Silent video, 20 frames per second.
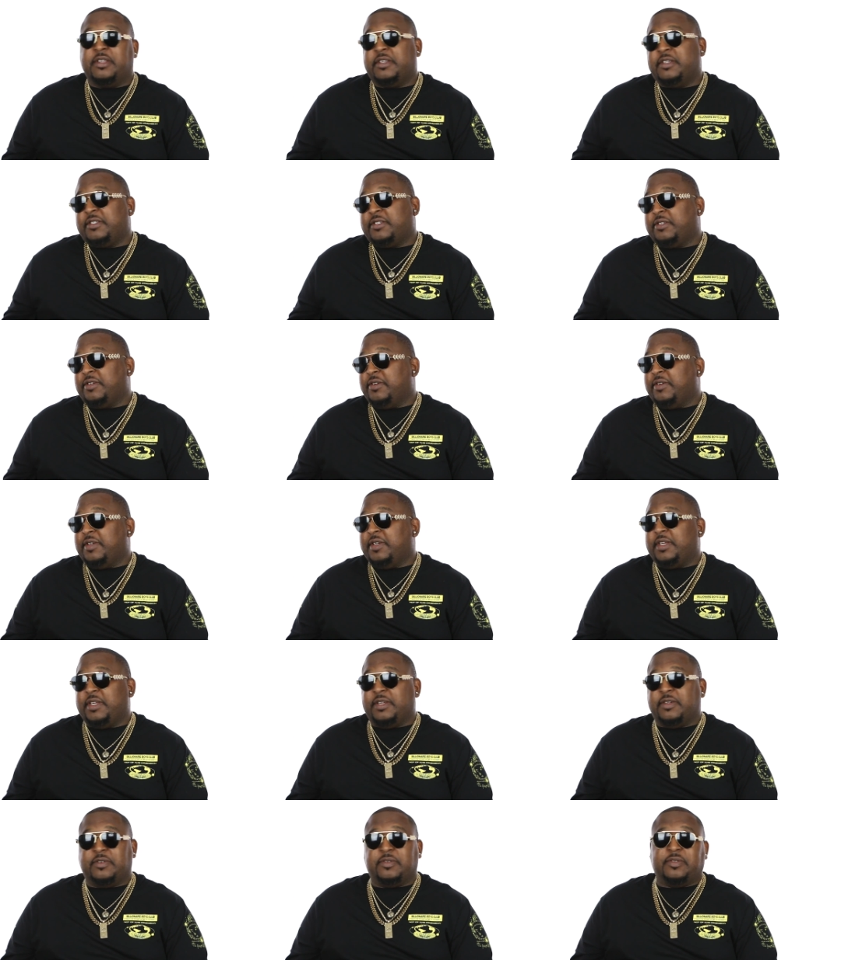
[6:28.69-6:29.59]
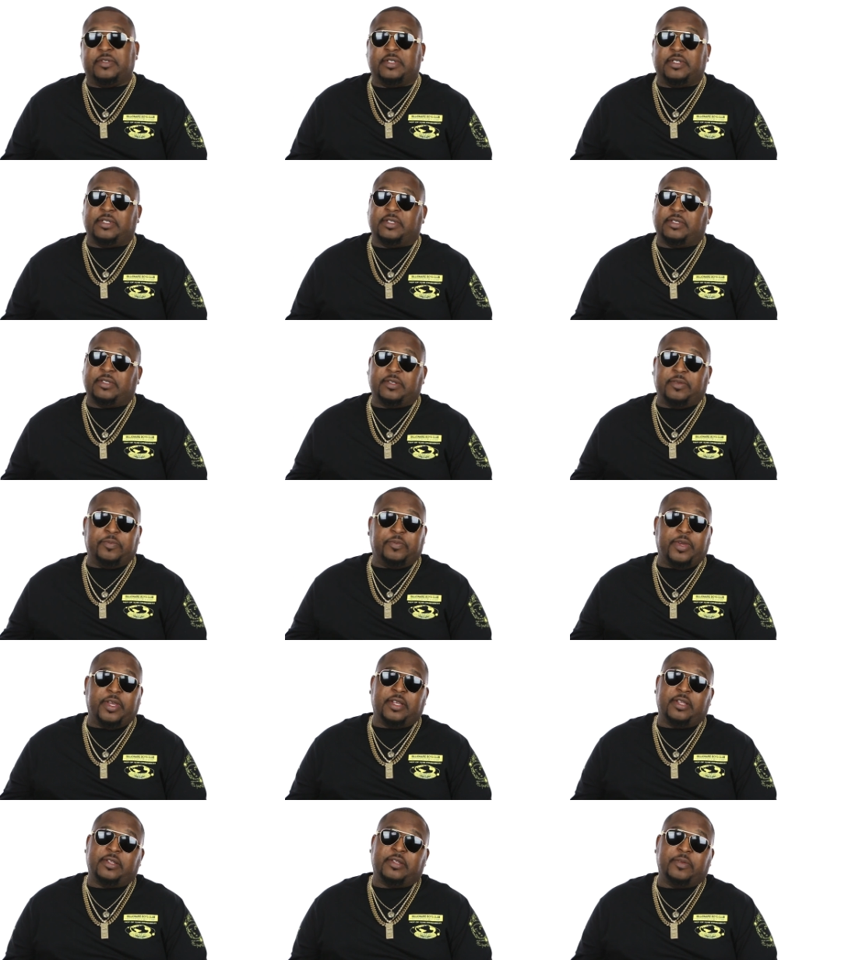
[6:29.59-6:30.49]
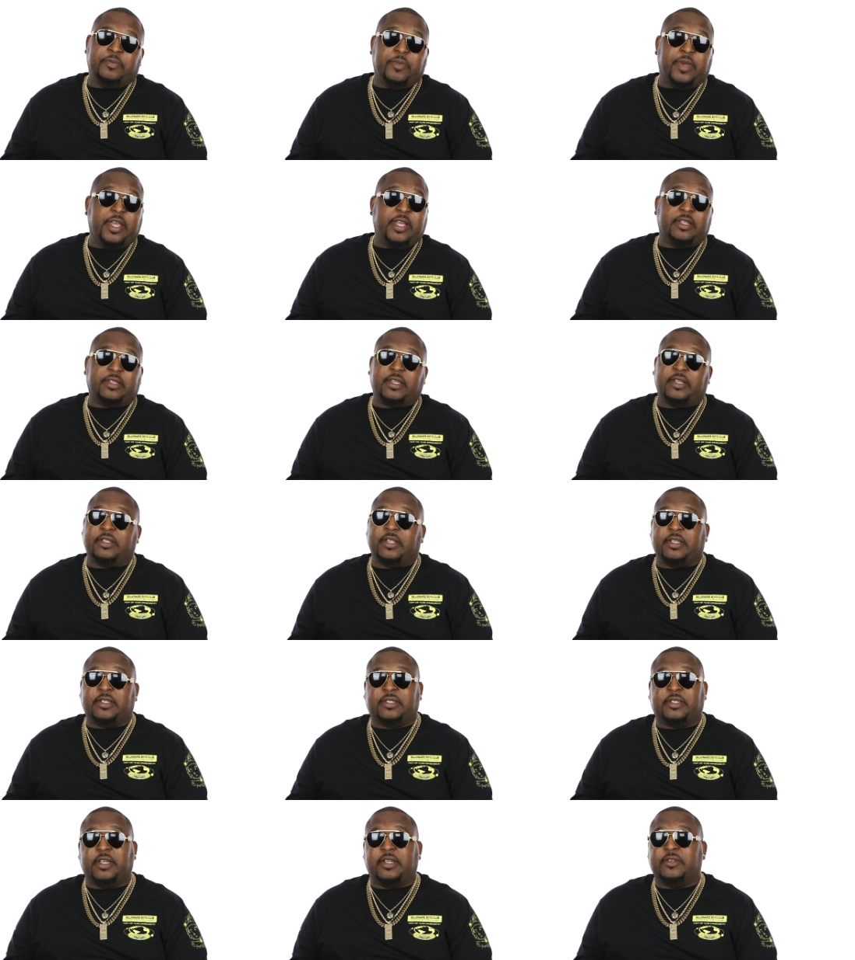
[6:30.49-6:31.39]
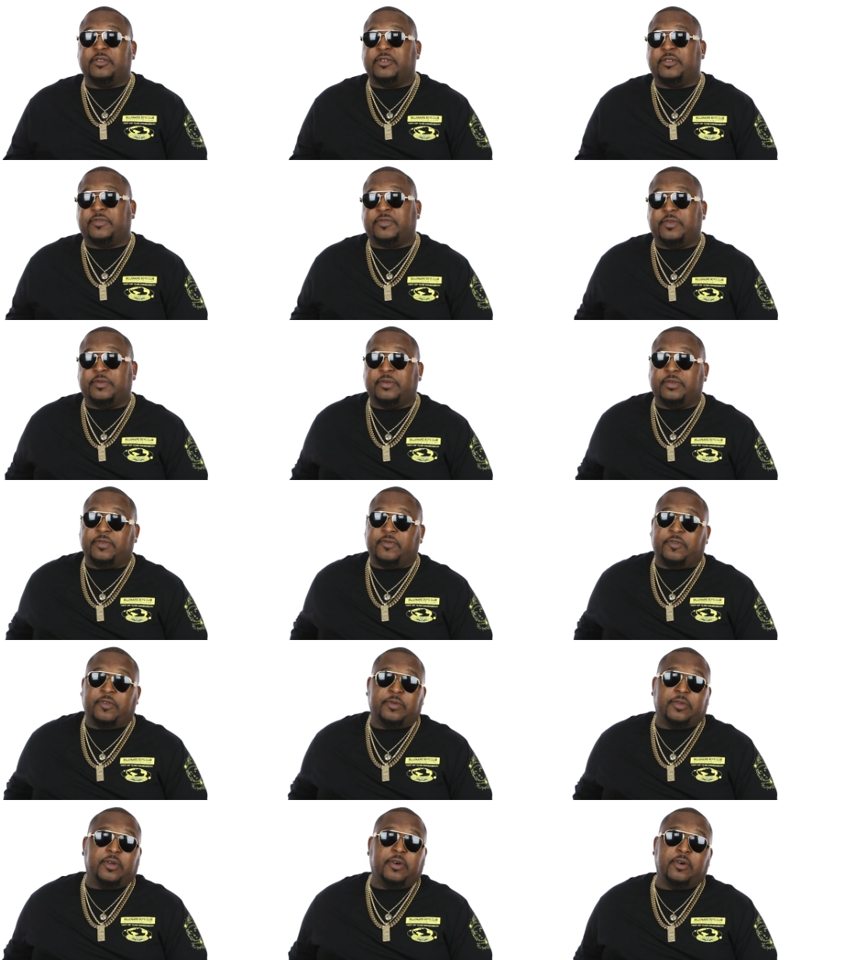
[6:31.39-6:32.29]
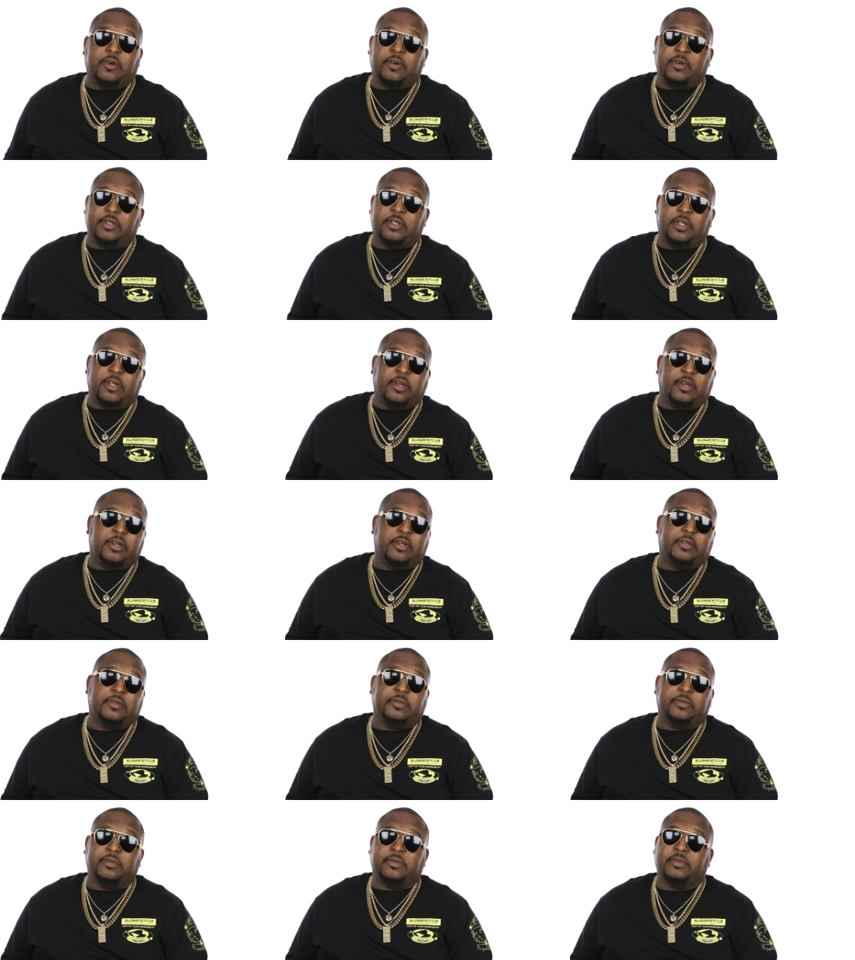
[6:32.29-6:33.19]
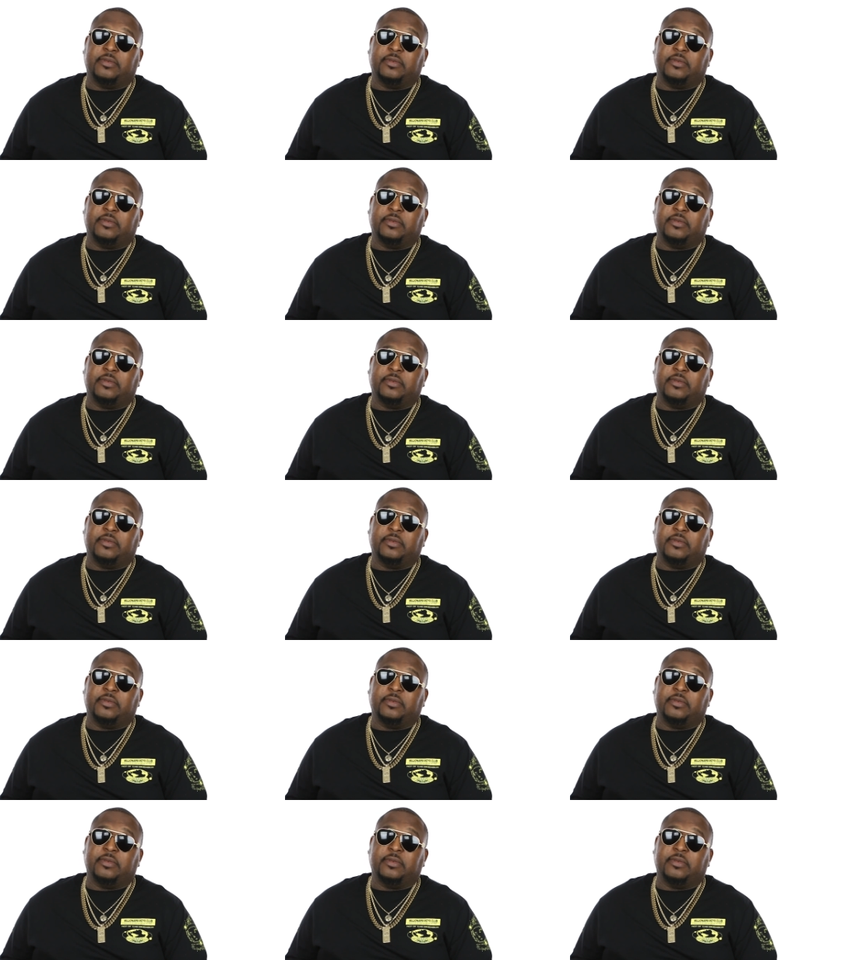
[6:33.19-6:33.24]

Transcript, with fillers: So it was the bit, the main thing they said it was from from the hole in the heart.